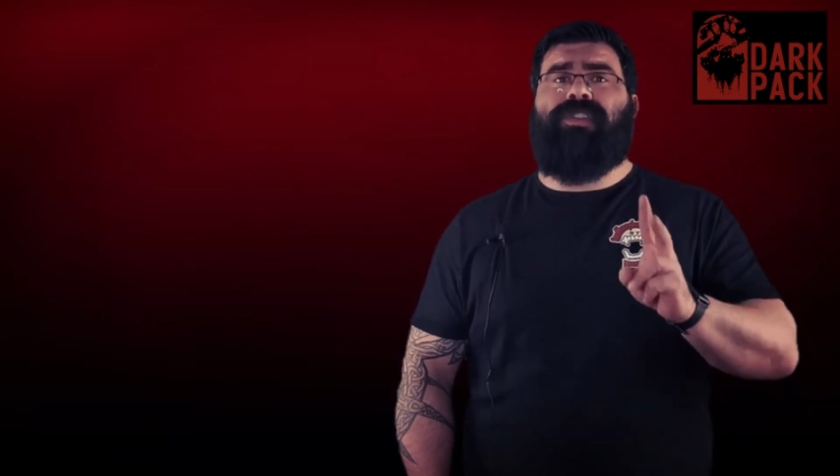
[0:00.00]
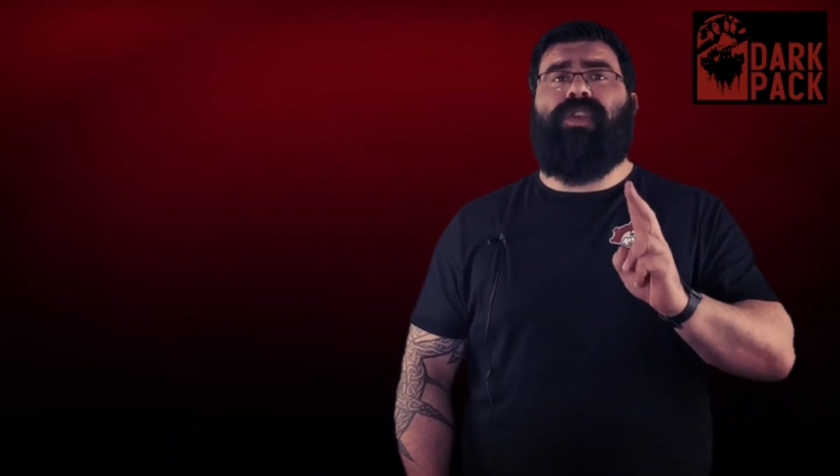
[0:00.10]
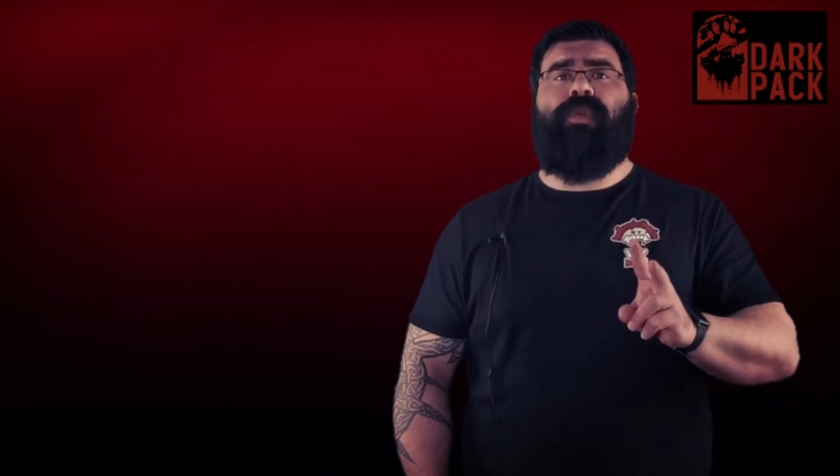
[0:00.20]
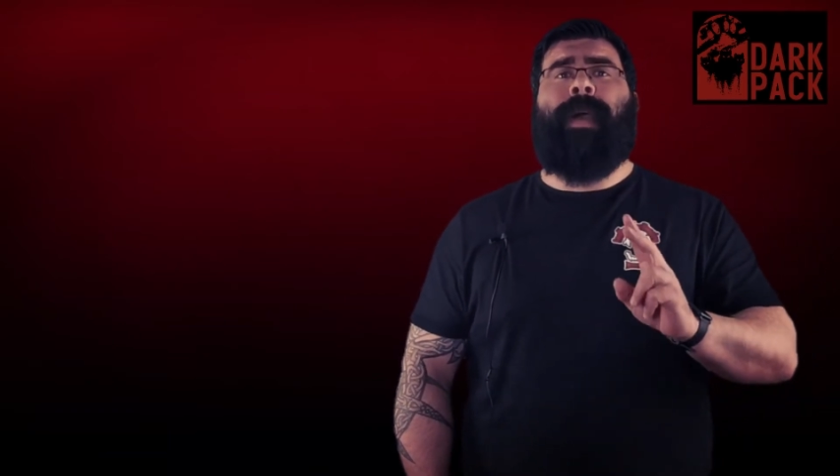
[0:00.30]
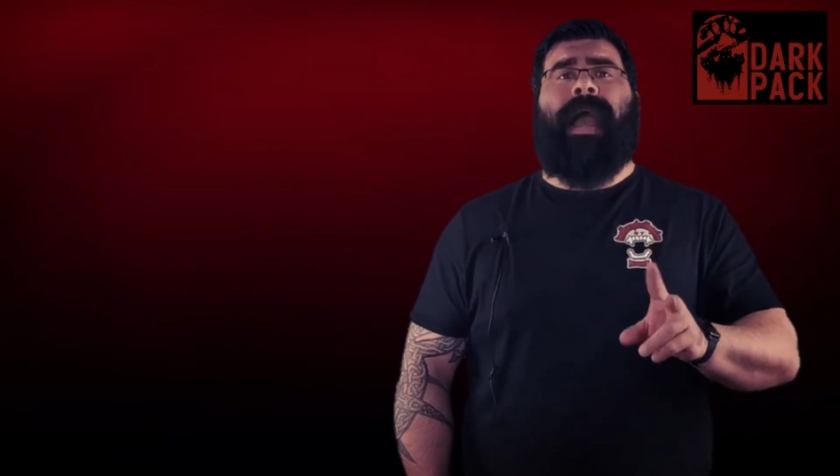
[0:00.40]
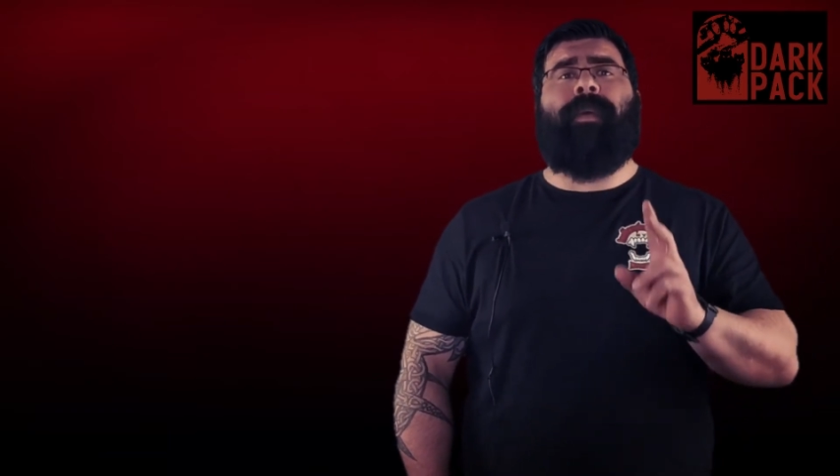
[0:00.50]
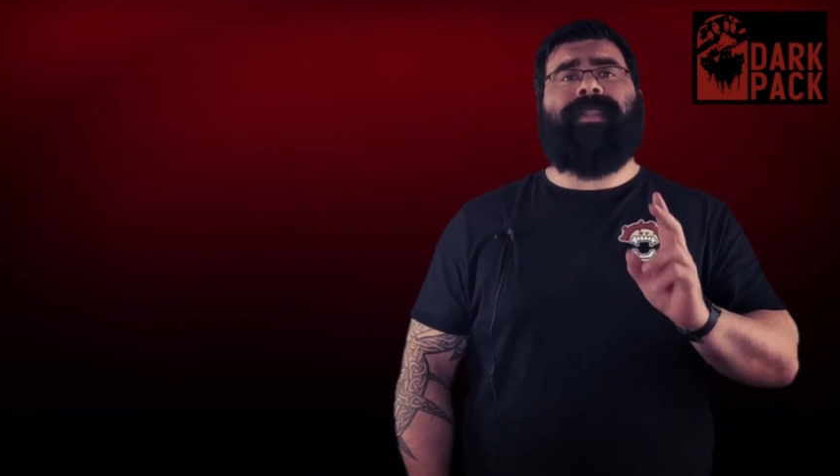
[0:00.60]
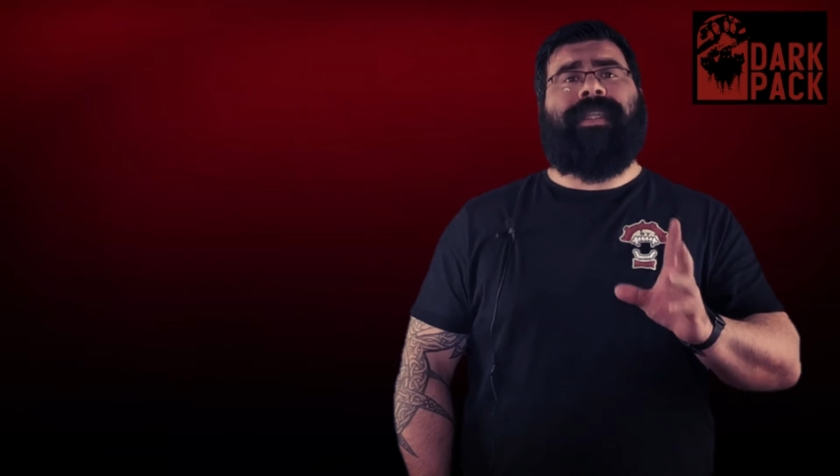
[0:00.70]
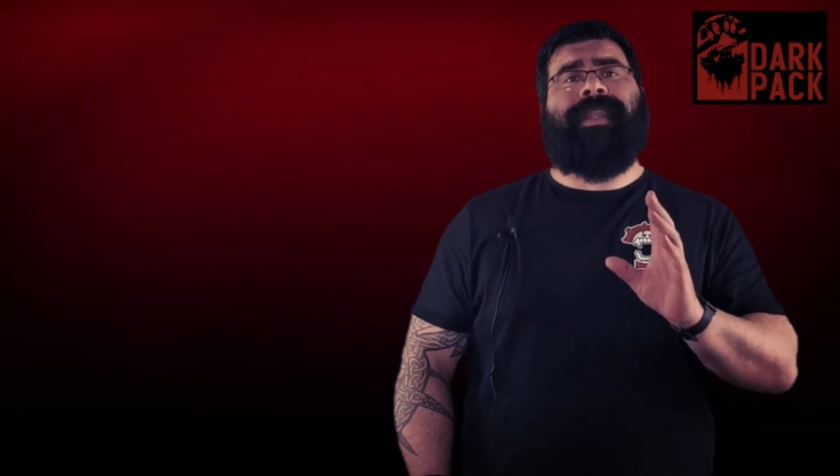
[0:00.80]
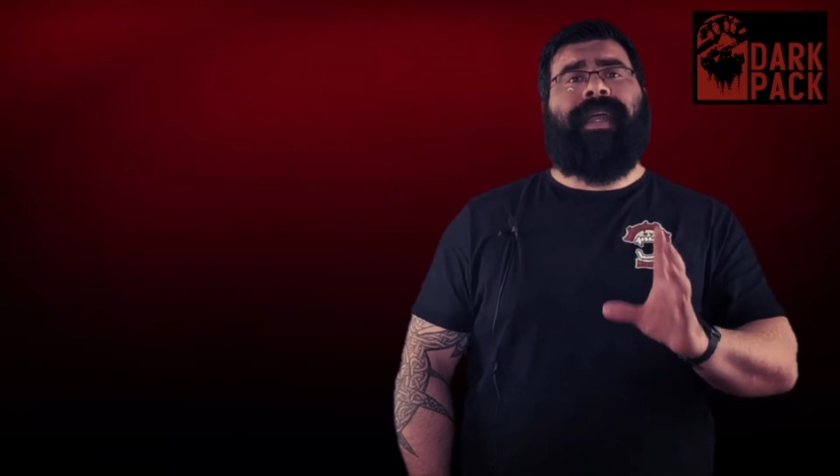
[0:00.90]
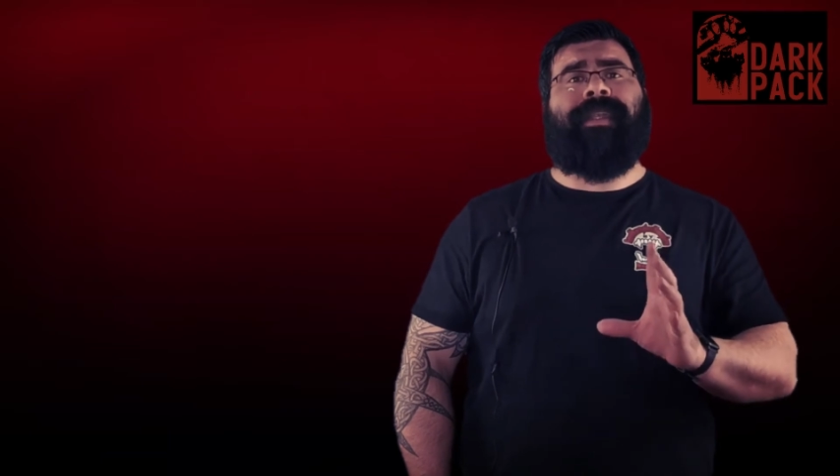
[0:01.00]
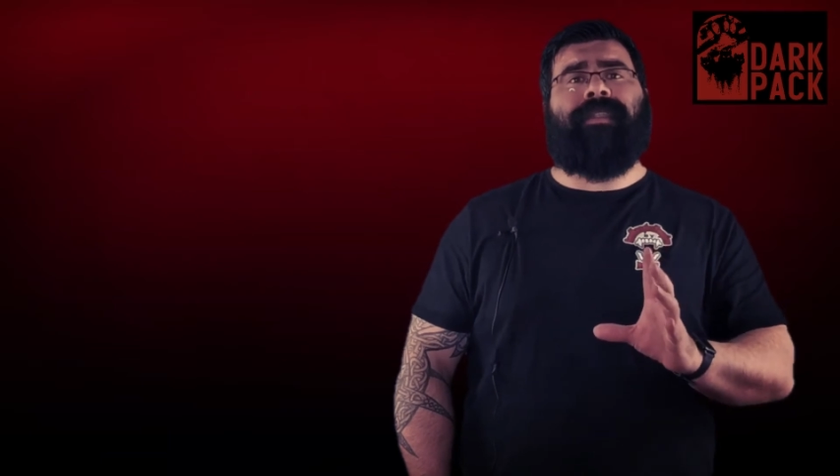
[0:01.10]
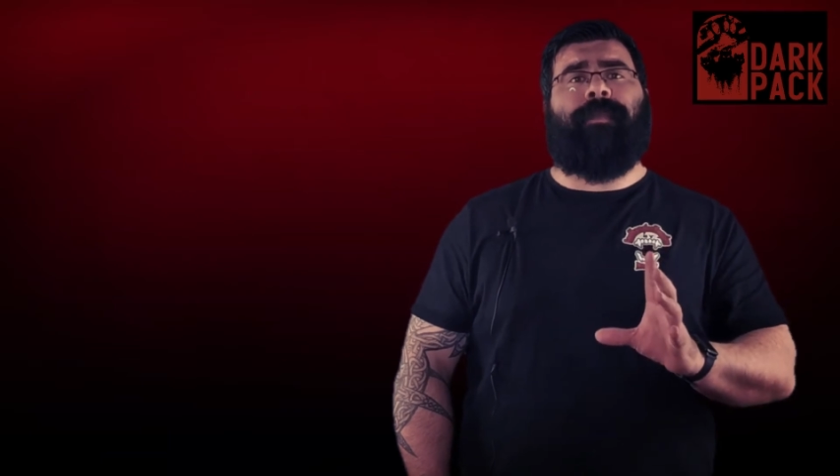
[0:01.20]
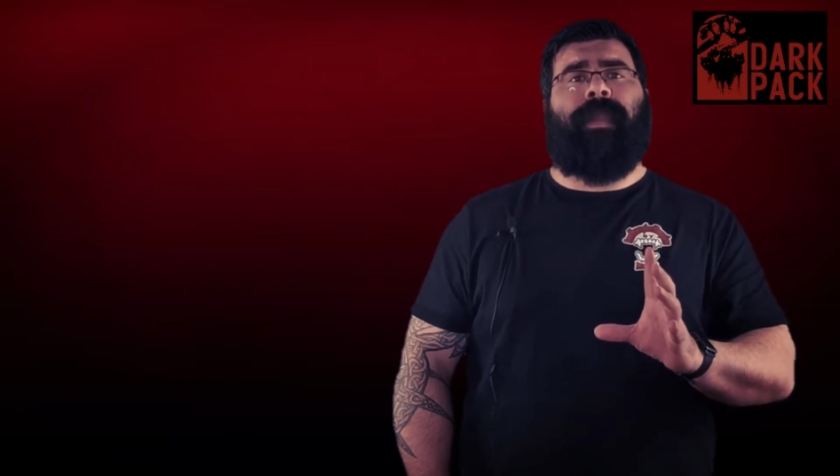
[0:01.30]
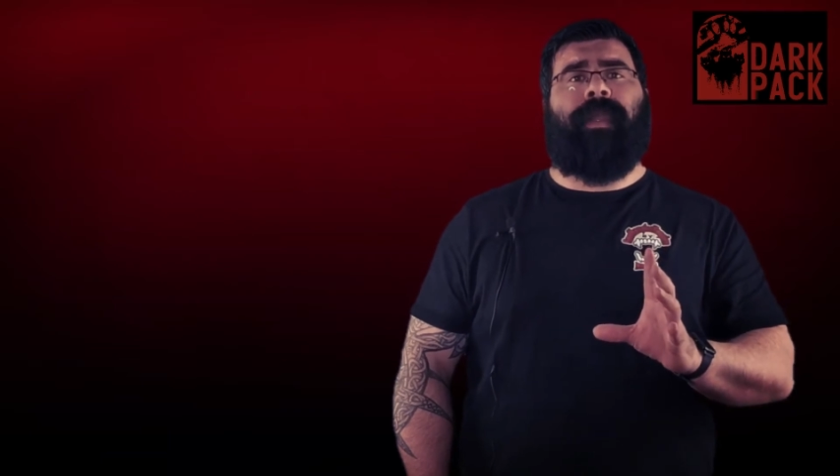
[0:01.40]
2 powers in that
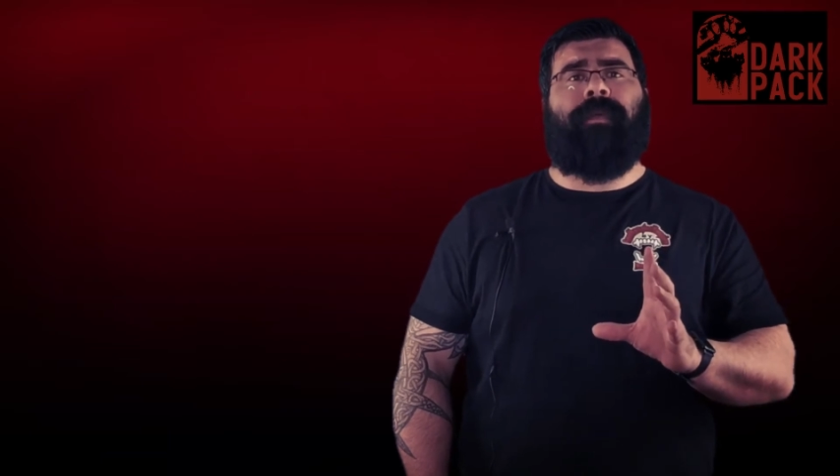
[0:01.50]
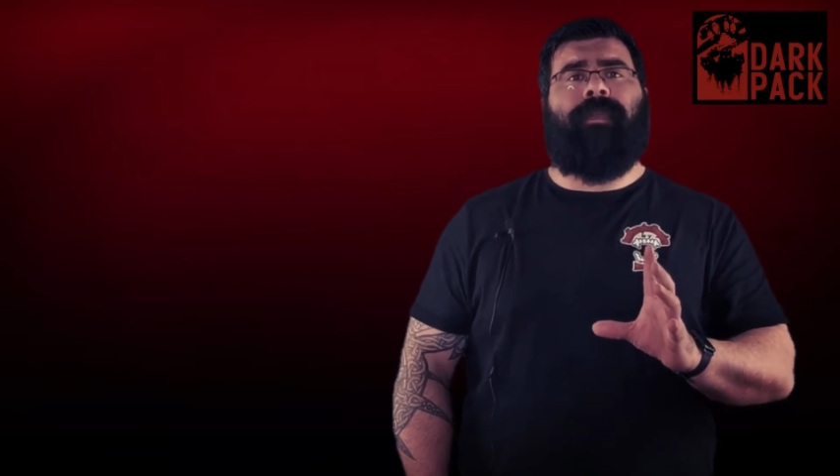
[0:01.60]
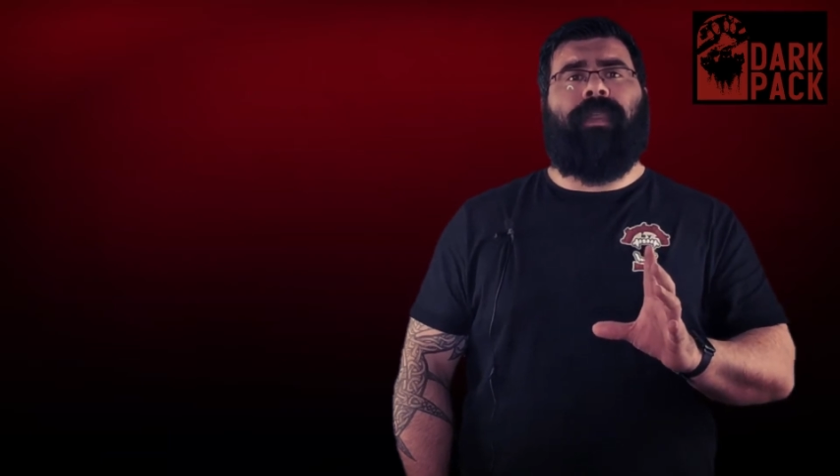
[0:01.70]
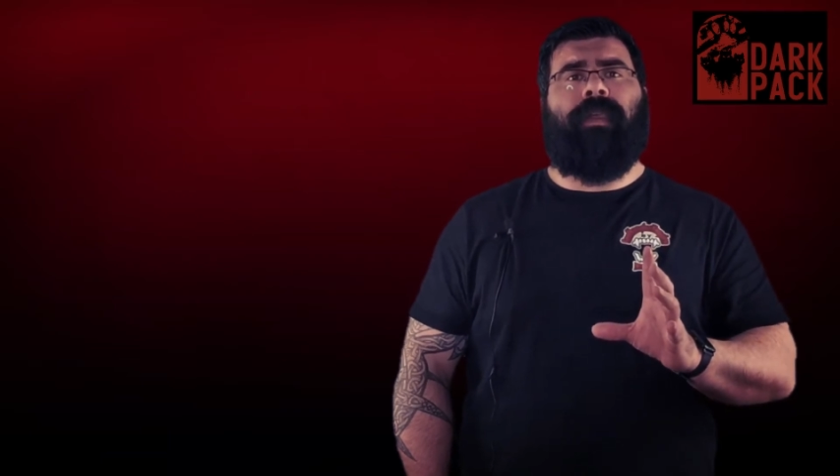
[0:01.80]
discipline.